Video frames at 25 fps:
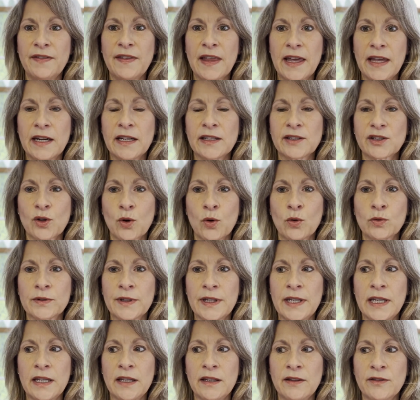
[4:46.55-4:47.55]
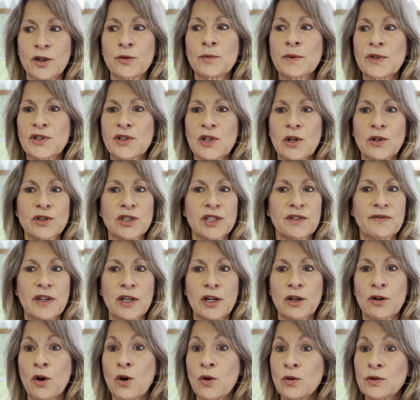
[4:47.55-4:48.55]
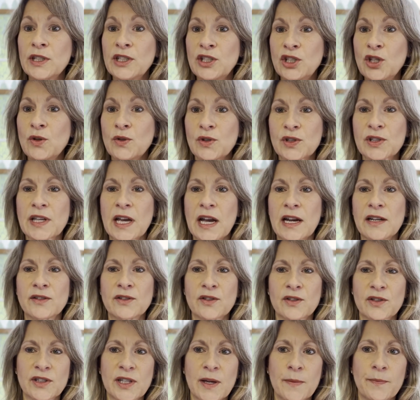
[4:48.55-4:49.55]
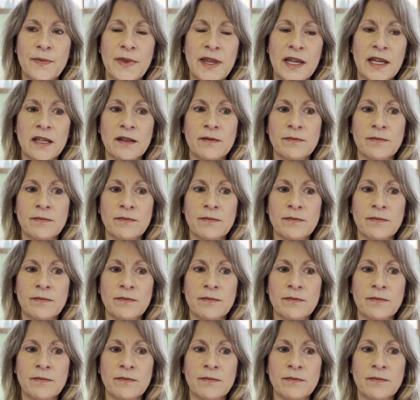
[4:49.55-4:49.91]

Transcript: and then it's only, the results of it are only 2 slides or something,